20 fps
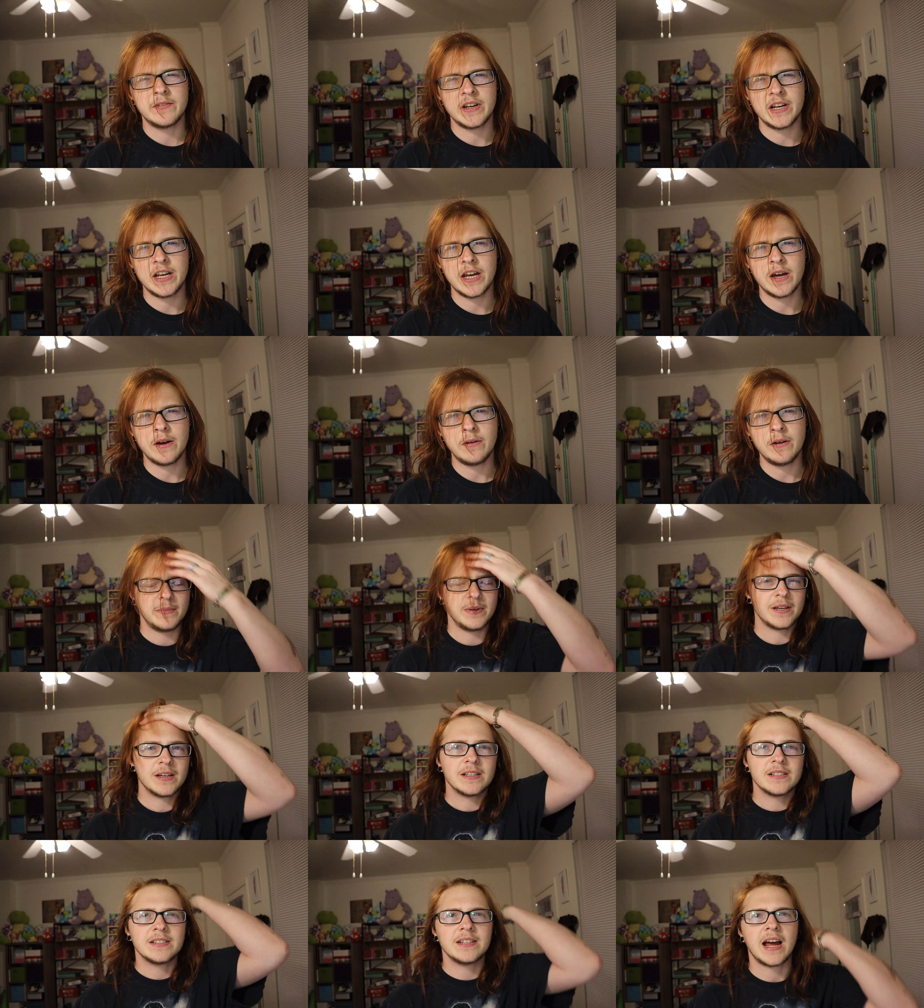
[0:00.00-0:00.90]
a video,
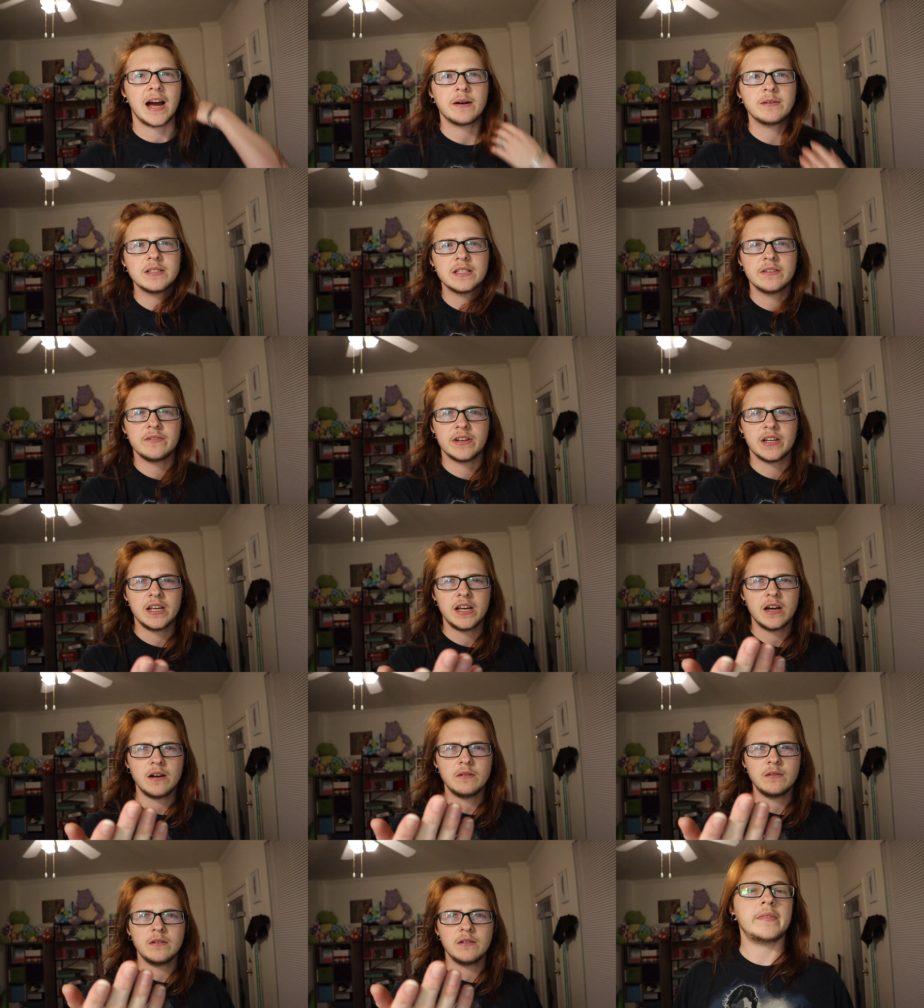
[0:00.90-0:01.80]
because now it's a
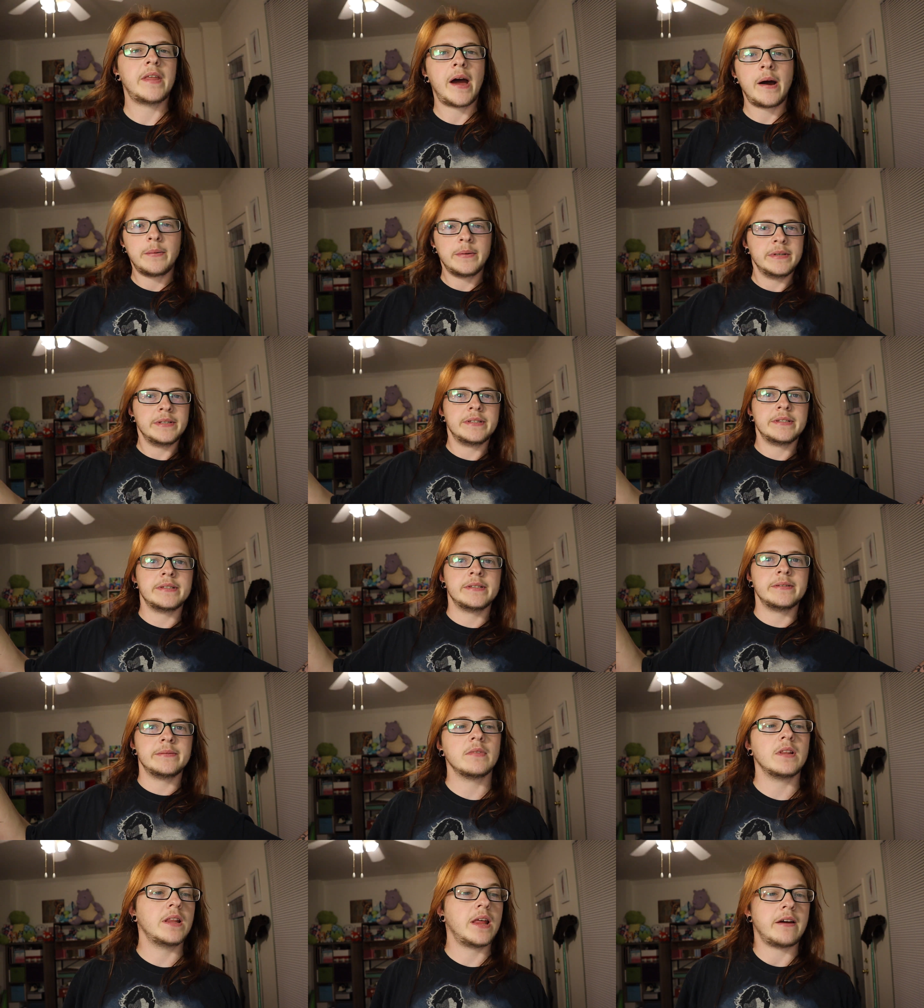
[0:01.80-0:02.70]
video? That
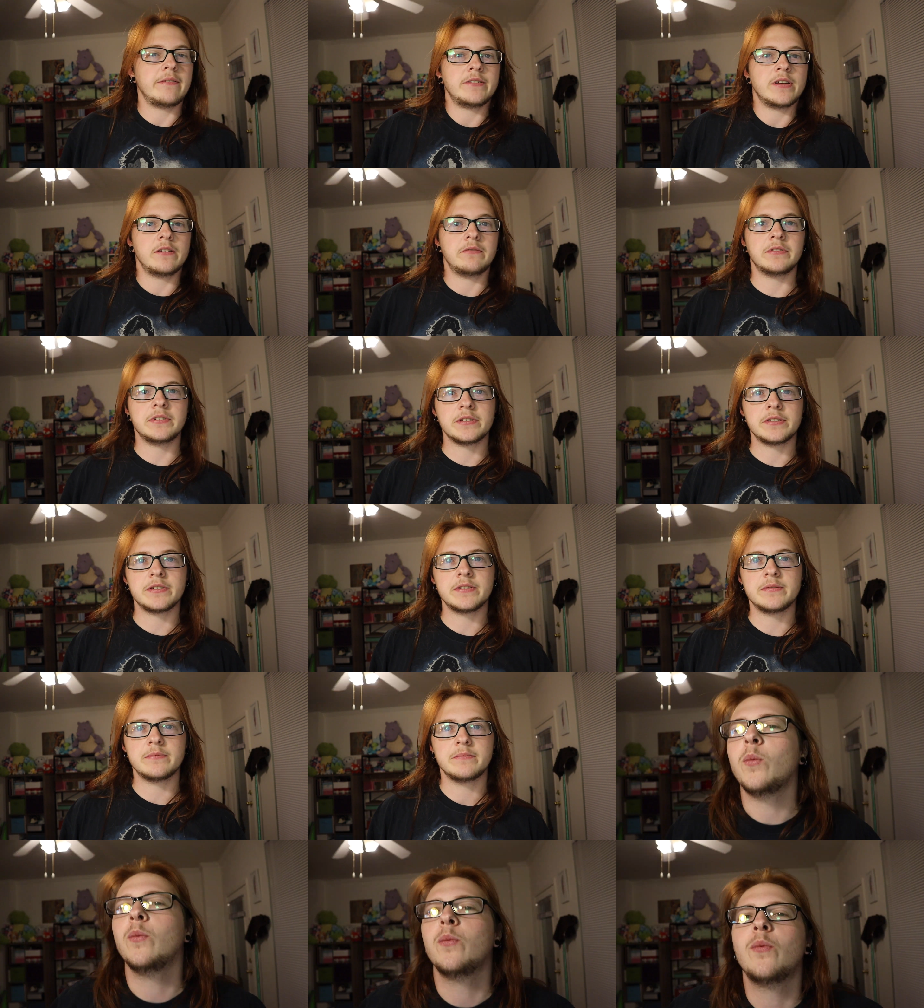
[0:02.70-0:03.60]
was
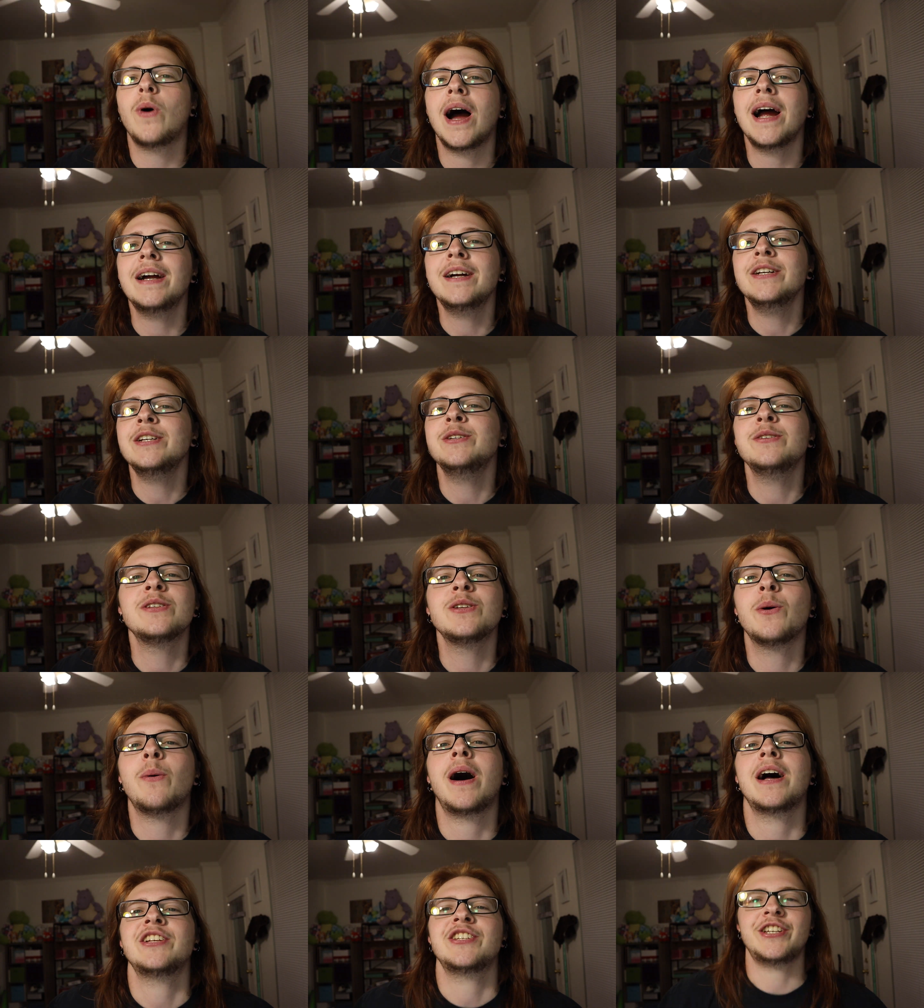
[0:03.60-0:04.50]
leftovers. Why are you
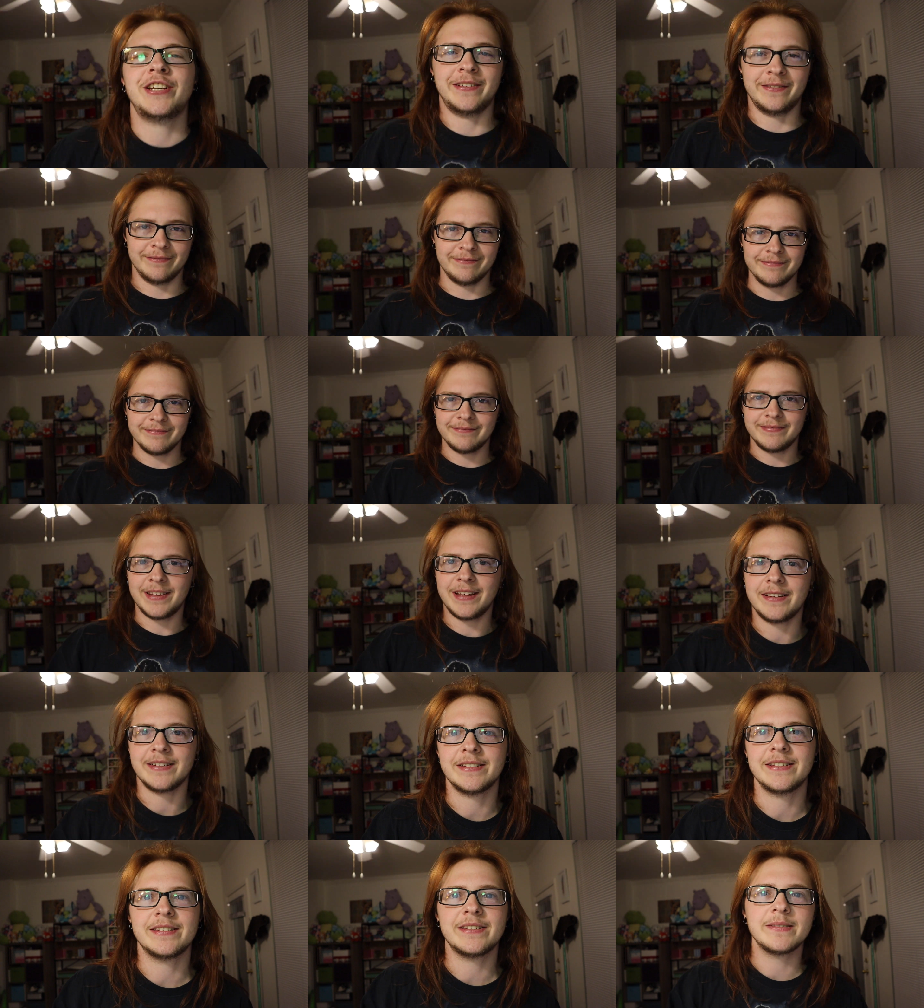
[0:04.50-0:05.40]
still watching
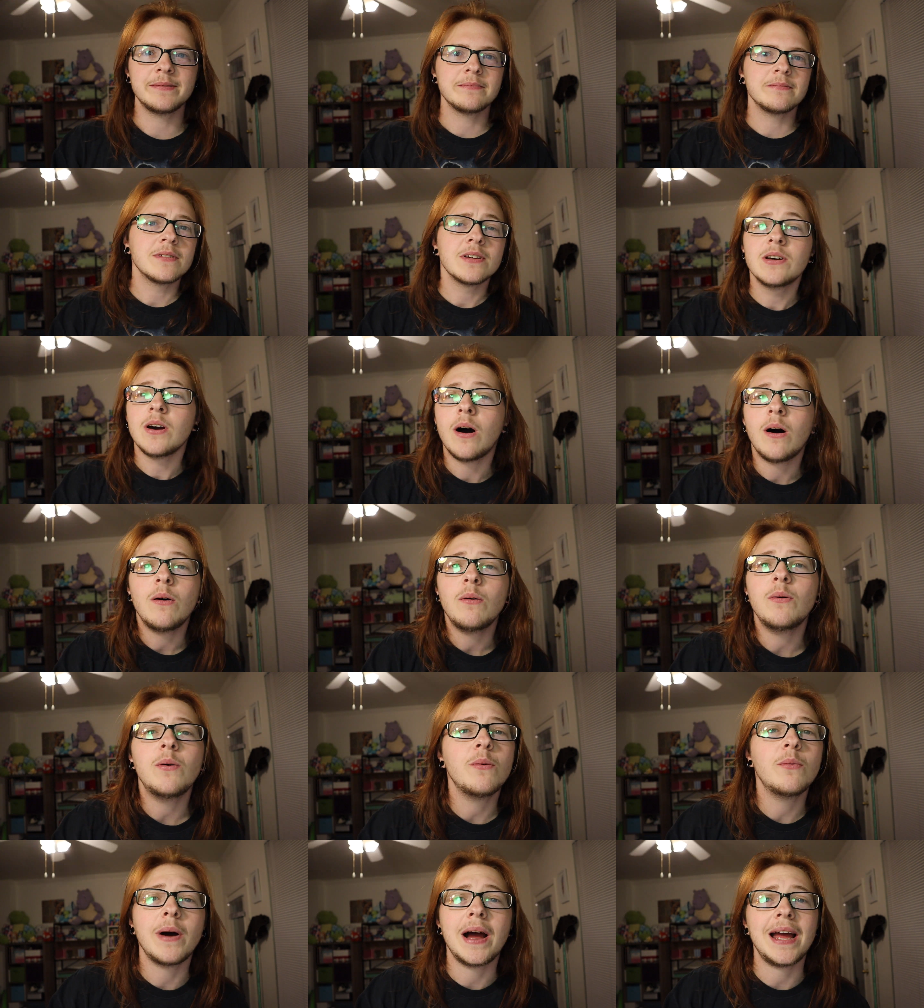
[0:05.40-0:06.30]
this?
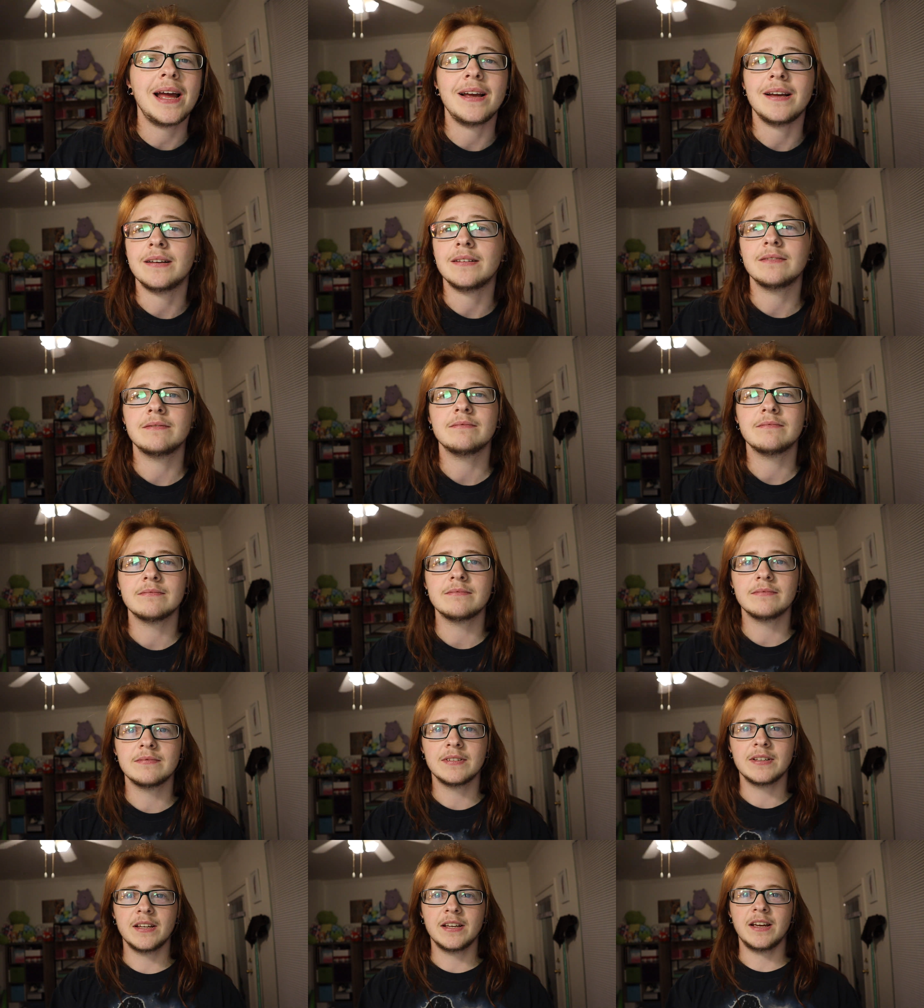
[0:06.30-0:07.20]
Go away.
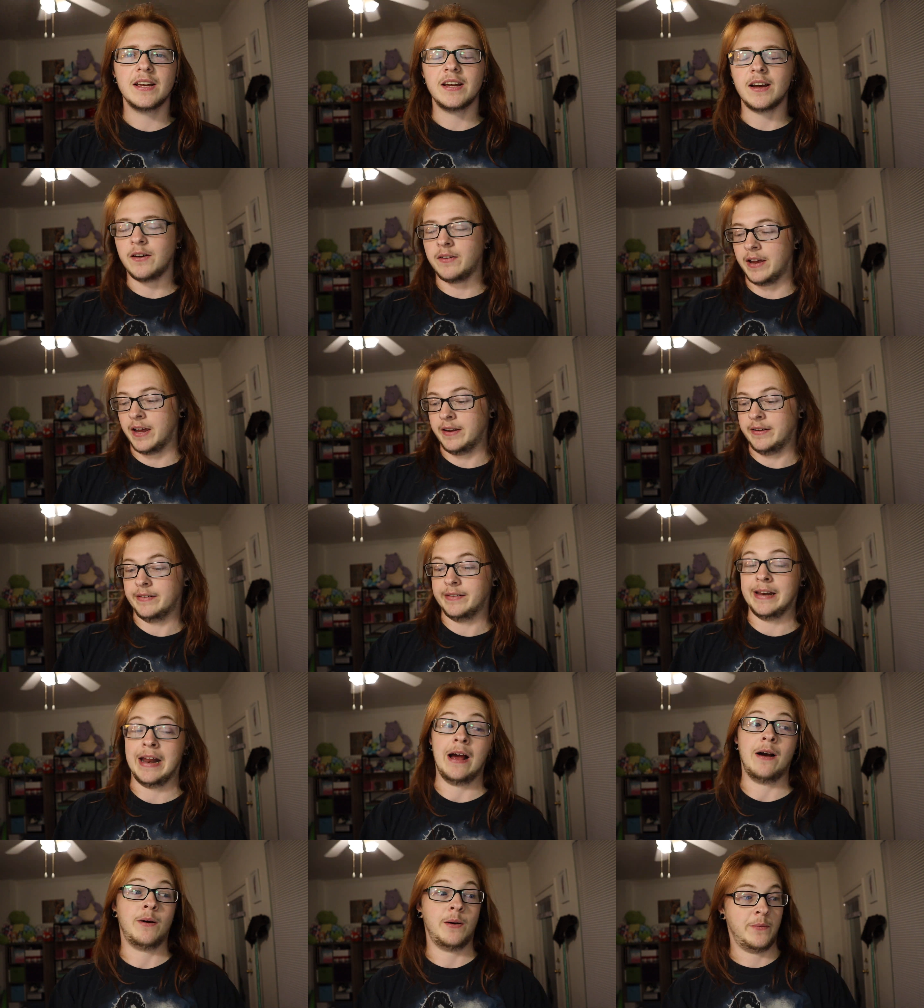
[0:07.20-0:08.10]
Okay,
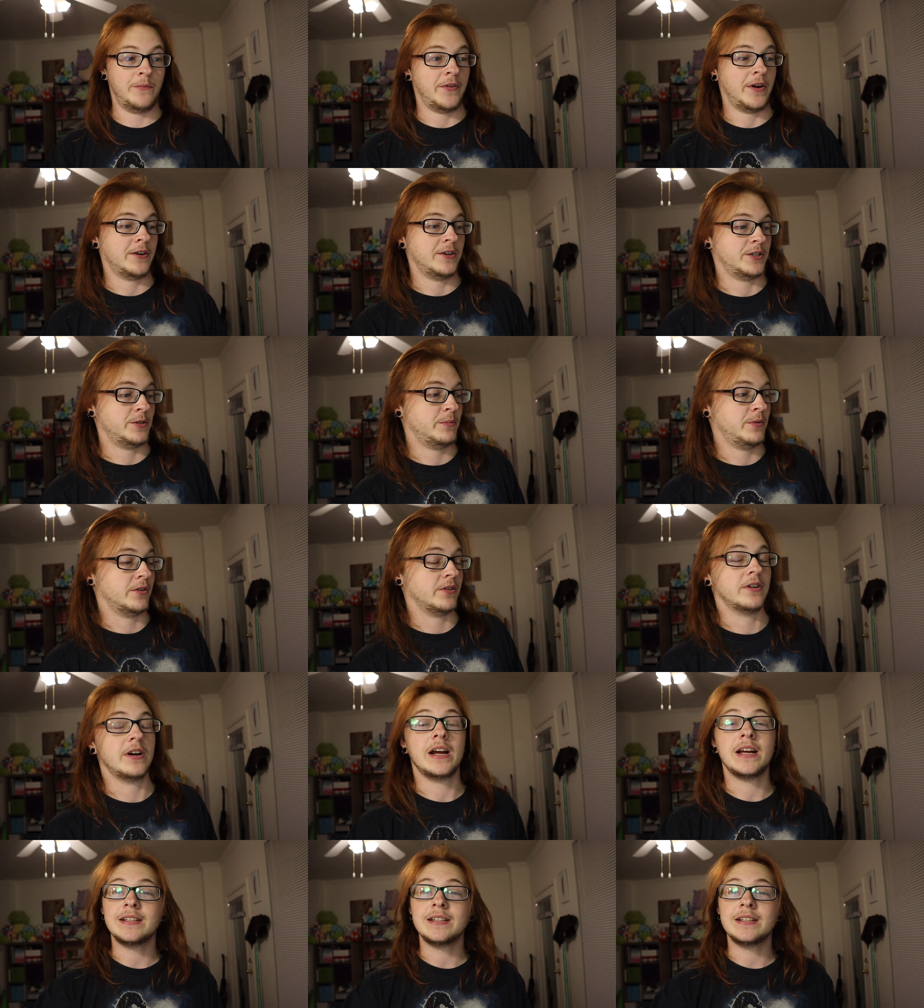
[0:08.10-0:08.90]
now I'm Ferris Bueller.